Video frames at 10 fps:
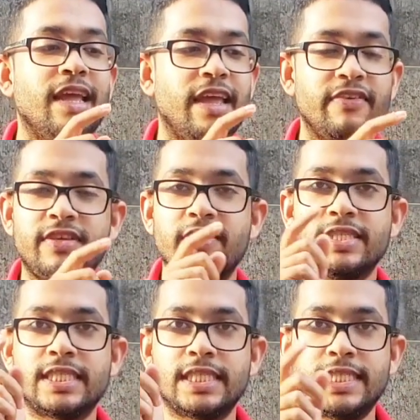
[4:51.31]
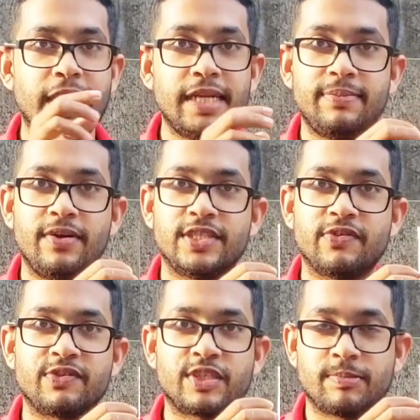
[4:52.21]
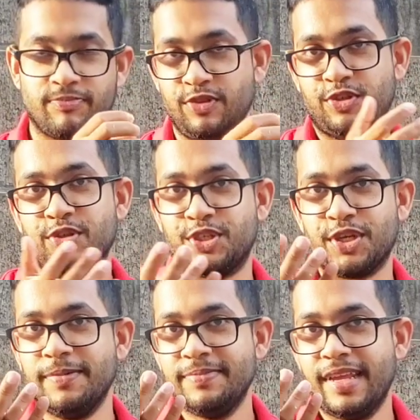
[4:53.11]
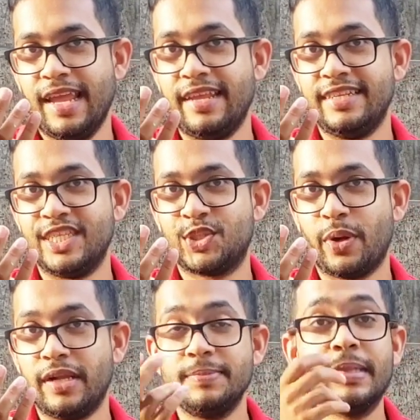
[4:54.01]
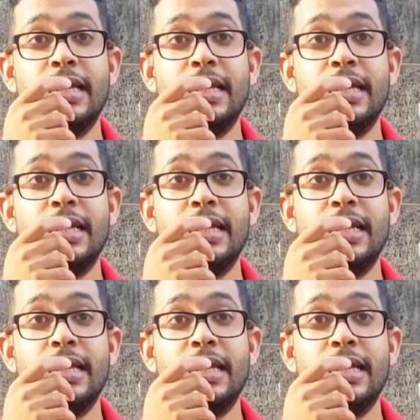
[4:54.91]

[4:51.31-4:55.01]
If there is 10 amounts of nutrition in the soil,